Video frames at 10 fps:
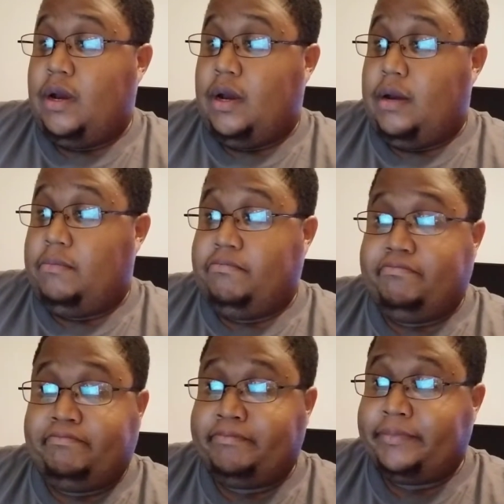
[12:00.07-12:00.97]
Um,
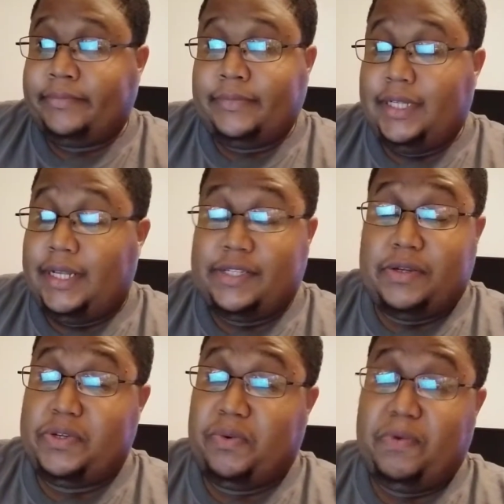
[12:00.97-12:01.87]
there's
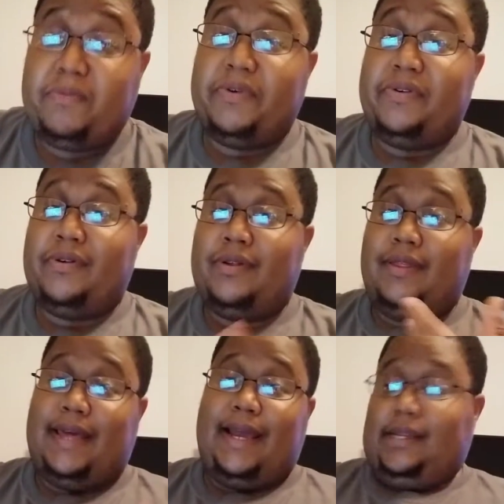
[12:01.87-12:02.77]
also rumor
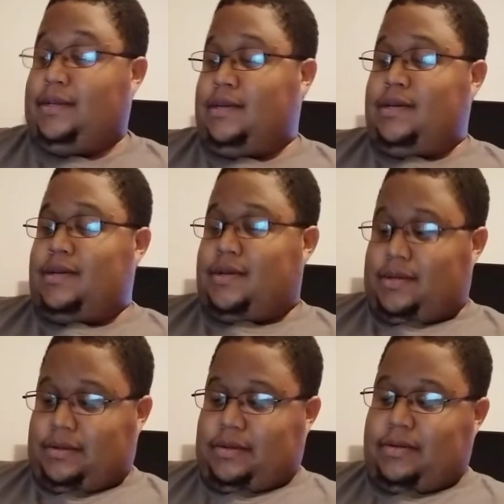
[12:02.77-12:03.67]
that
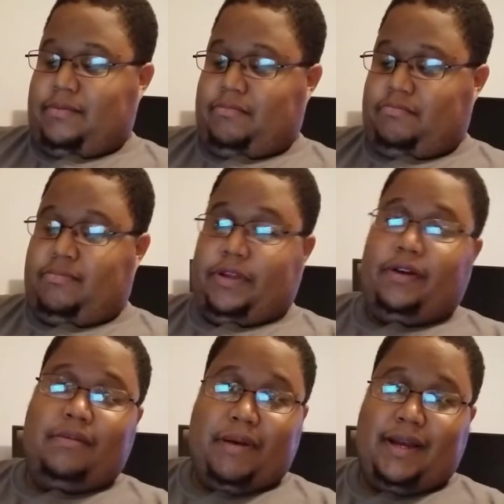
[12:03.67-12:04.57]
they're
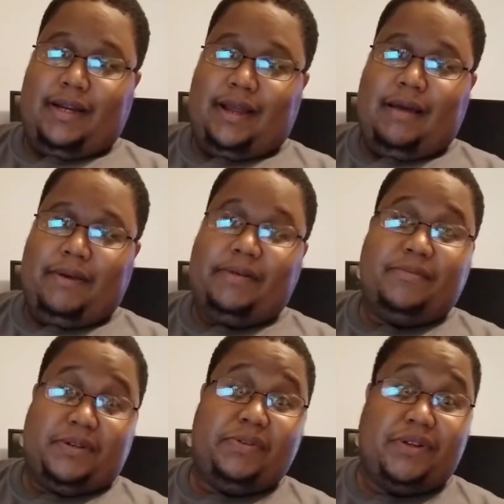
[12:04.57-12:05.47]
gonna buy Konami.
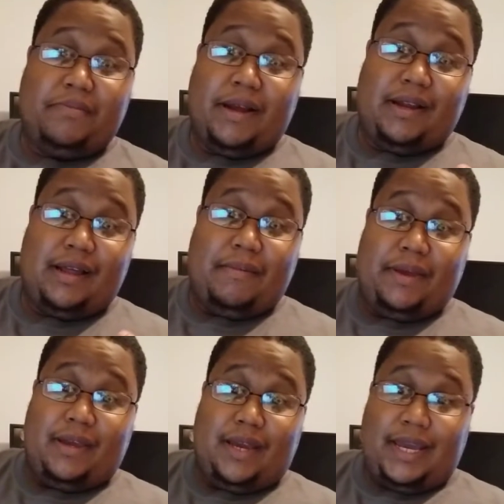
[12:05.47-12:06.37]
Someone's gonna buy
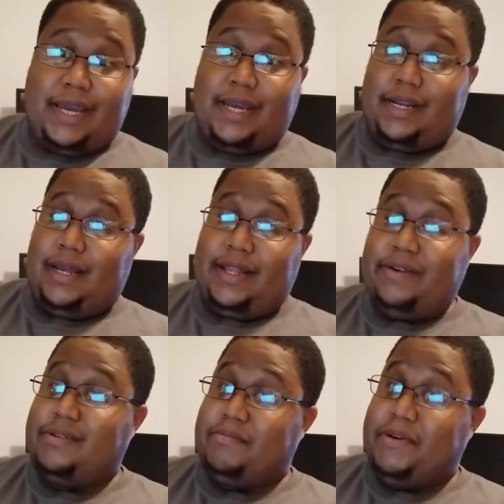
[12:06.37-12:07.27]
Konami, and
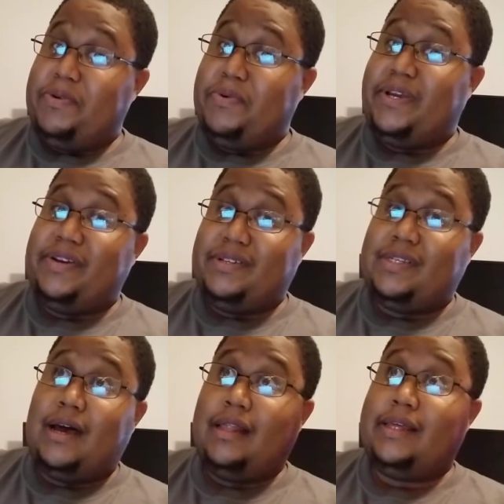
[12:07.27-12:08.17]
there's a Metal Gear
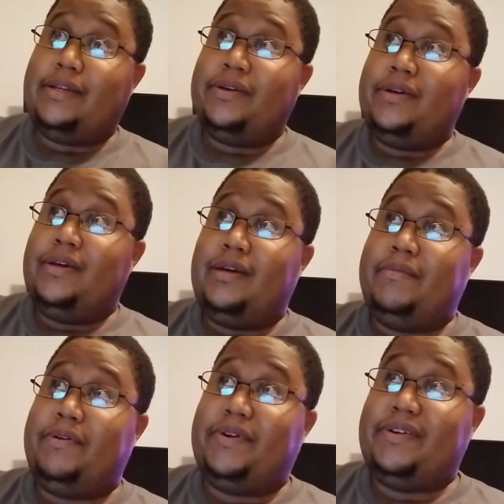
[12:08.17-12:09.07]
Solid
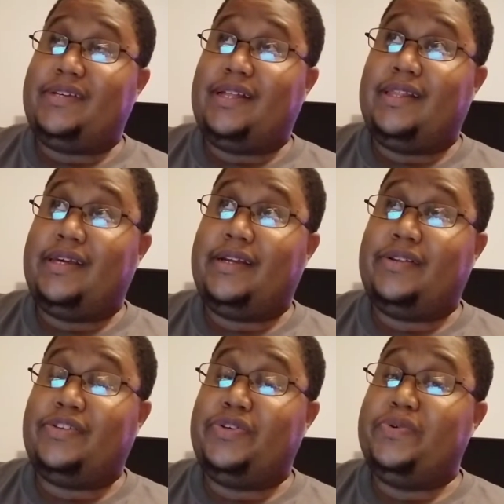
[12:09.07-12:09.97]
and Metal Gear Solid
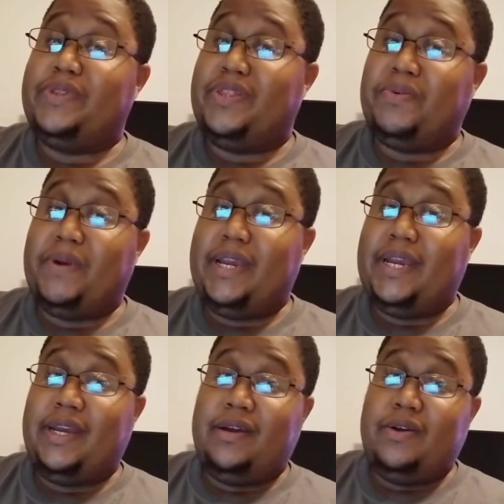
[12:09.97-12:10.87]
Two and
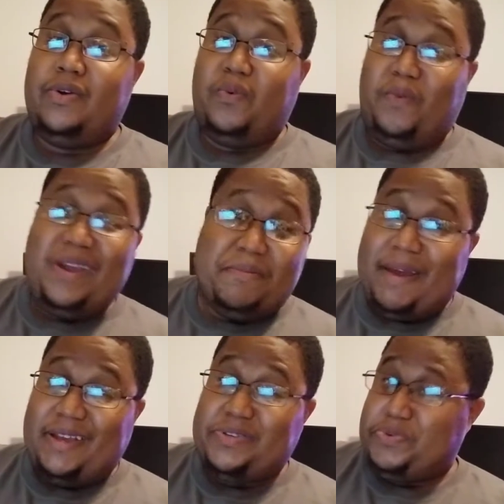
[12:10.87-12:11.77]
Three
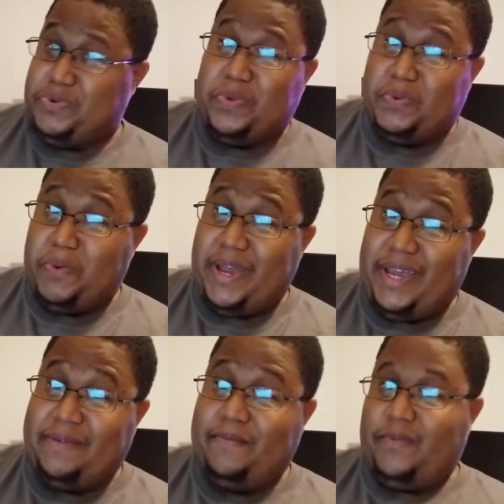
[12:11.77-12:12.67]
remasters on the
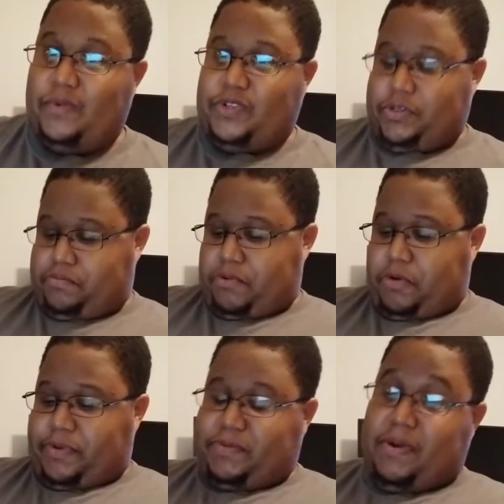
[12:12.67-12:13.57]
way, which is
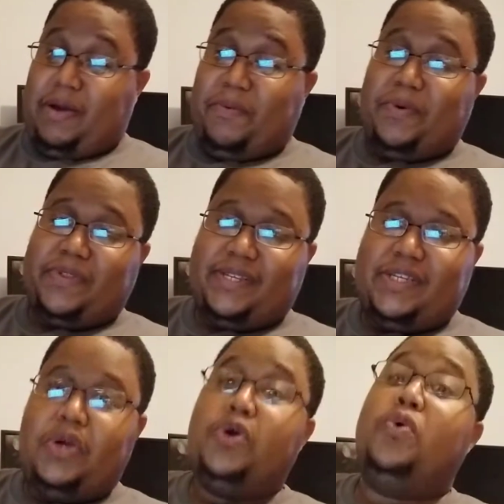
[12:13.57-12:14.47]
part of the reason why I wore
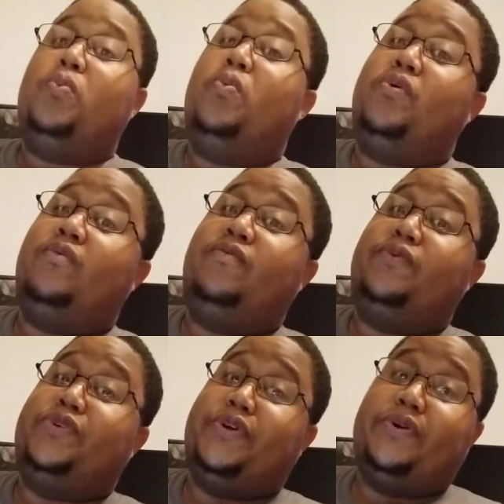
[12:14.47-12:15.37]
this
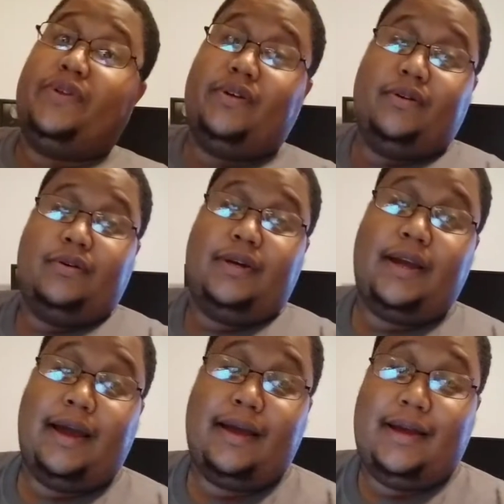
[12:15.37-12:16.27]
wonderful shirt.
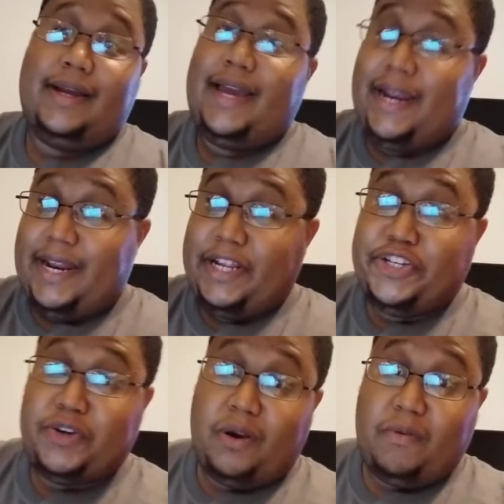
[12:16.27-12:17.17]
Got uh, got it at
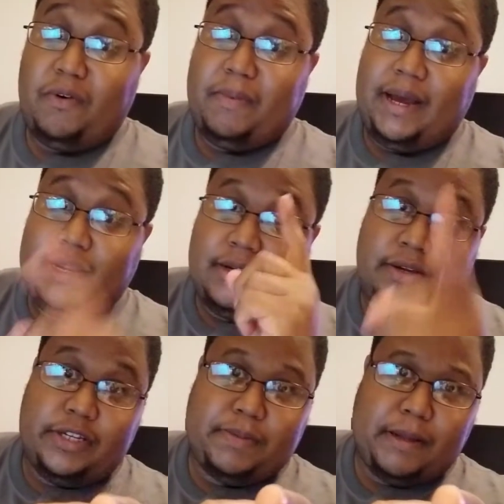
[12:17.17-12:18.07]
Shark Robot.
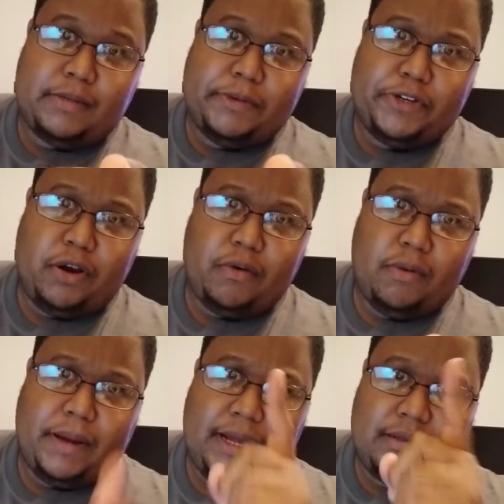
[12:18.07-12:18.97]
Sponsor me, Shark
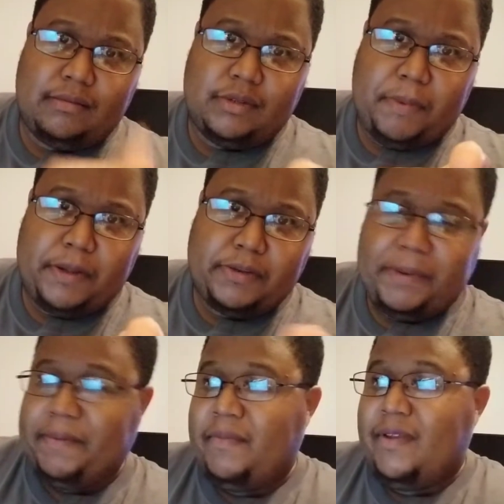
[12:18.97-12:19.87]
Robot. Sponsor
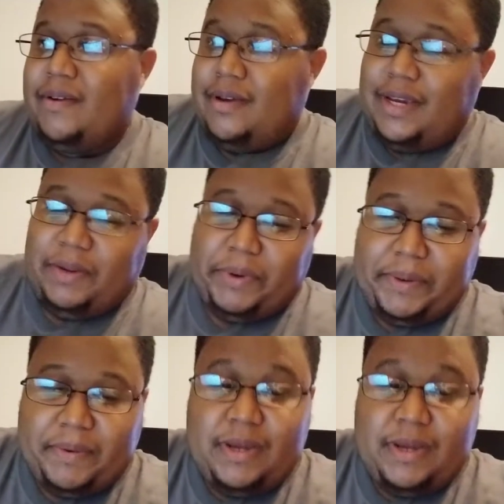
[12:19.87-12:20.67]
me. Anyway,